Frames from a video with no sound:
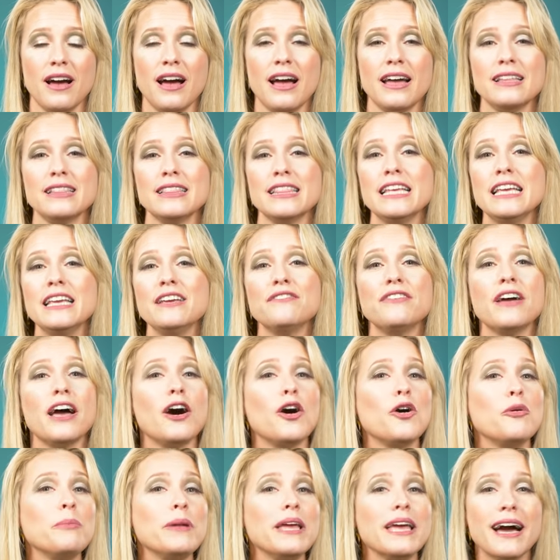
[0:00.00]
I leave
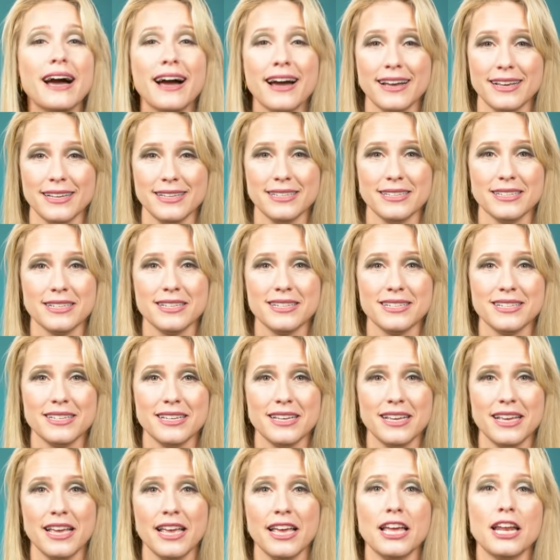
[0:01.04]
hell behind
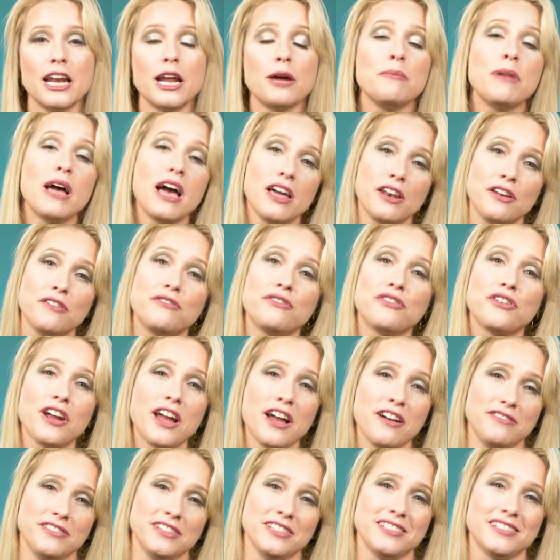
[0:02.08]
and I'm headed for
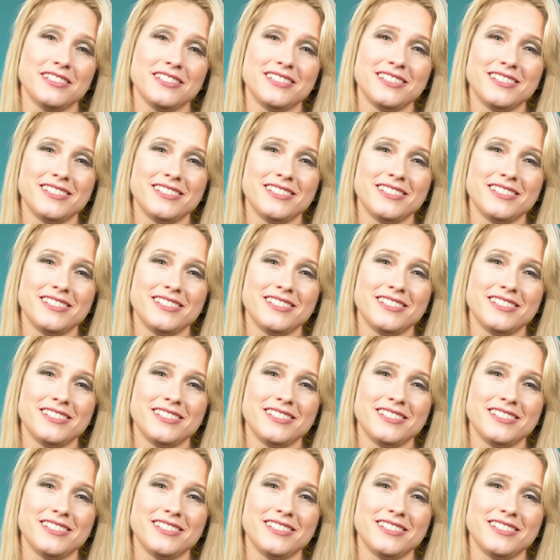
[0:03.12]
heaven.